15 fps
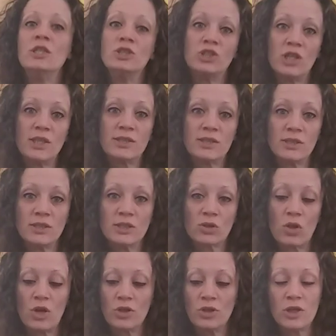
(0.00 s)
justice
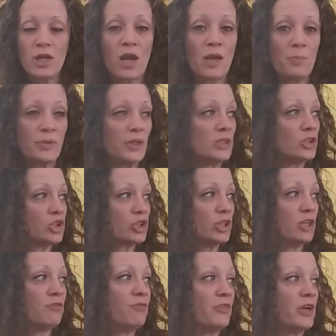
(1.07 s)
card, you're not being
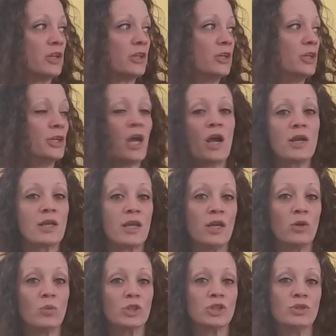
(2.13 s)
treated fairly, you're not
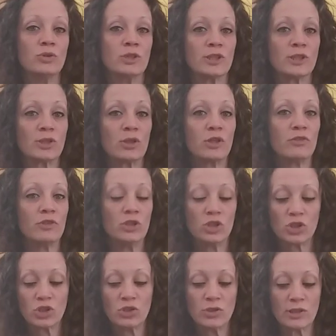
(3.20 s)
getting what you deserve, and
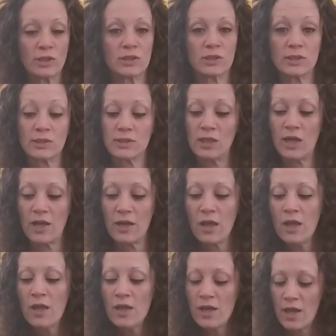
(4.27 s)
you're choosing to stay,
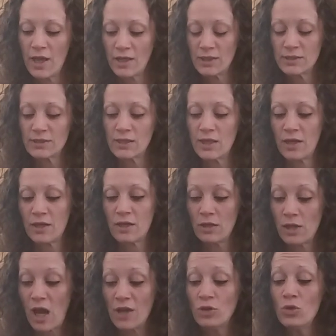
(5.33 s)
and it's like,
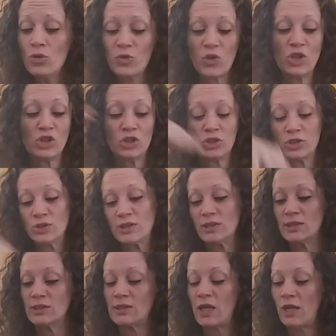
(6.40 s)
I don't think you're choosing
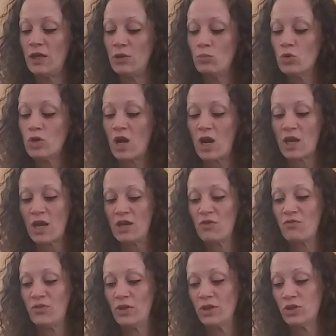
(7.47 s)
to stay anymore, I kind of
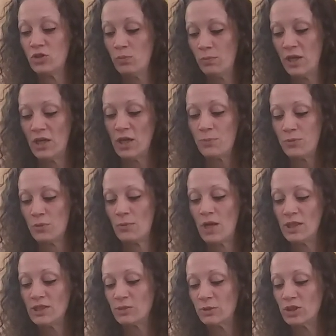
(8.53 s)
feel like you made up your
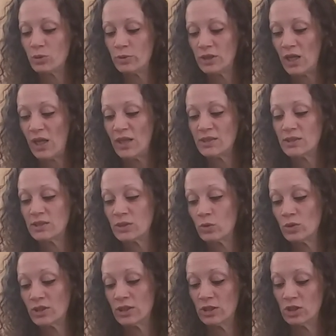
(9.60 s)
mind, especially with the Ace of
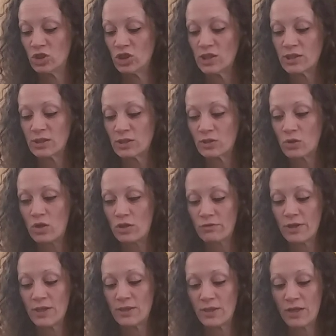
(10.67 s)
Swords and the Justice card
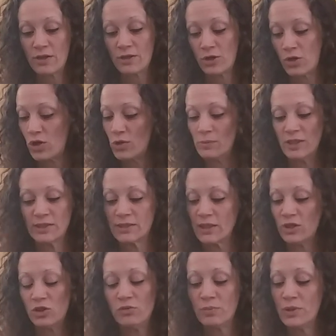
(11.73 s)
right there, and the Hermit, it's
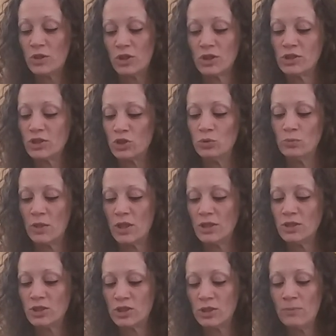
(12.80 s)
like, you've been hurt too
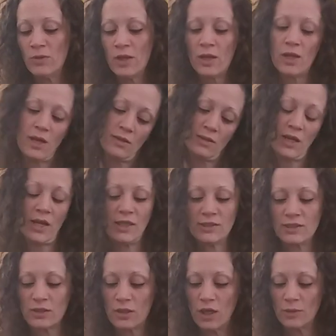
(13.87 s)
much, and the
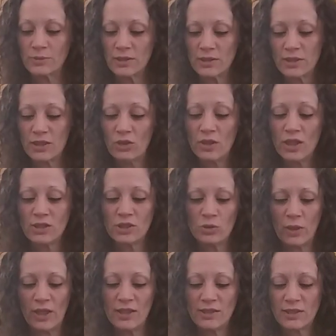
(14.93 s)
Ace of Cups, it's like you got two
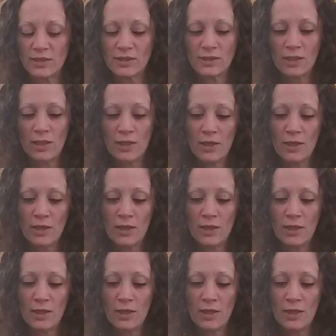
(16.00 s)
Aces,